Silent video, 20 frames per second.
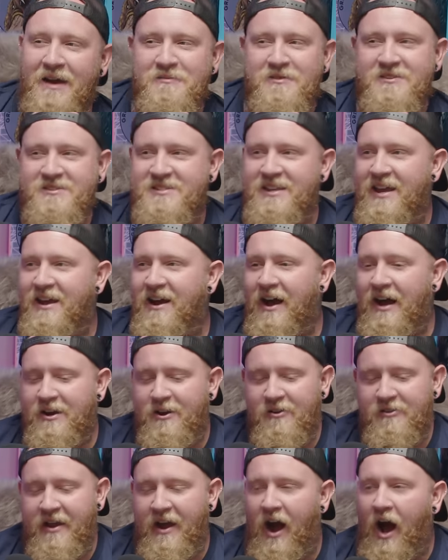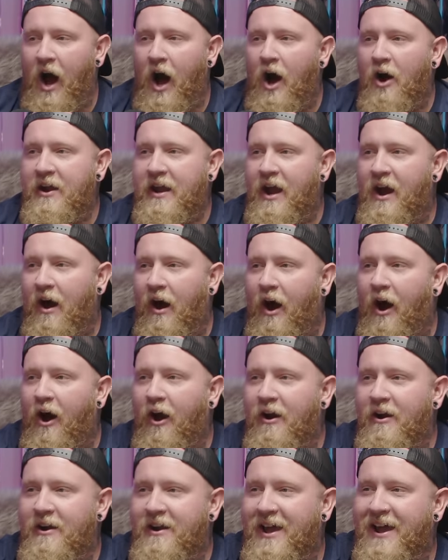time you see it, really all get
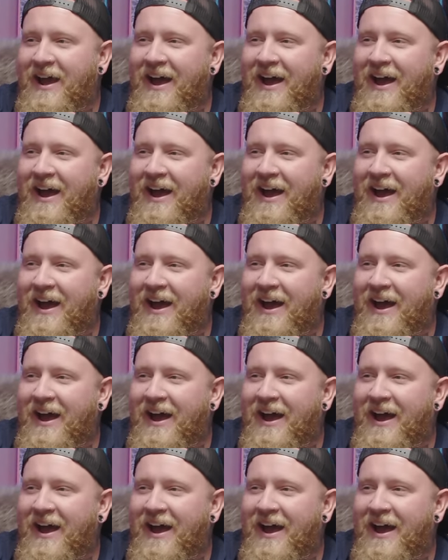hard.